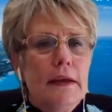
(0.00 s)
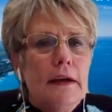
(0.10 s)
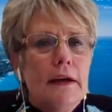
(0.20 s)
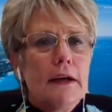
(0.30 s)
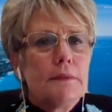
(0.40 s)

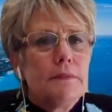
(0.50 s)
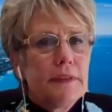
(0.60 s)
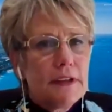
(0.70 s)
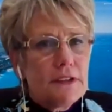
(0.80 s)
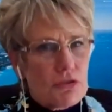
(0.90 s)
um,
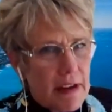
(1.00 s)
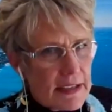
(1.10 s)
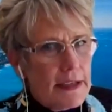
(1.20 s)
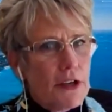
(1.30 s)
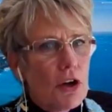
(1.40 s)
that
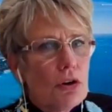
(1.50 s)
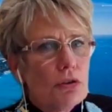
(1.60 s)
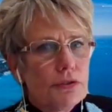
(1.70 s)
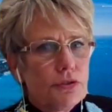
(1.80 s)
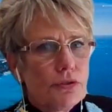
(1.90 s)
directly
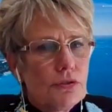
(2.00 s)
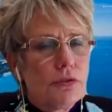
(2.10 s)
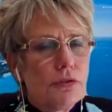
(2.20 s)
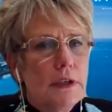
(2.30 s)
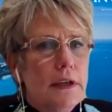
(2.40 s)
go
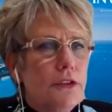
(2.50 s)
to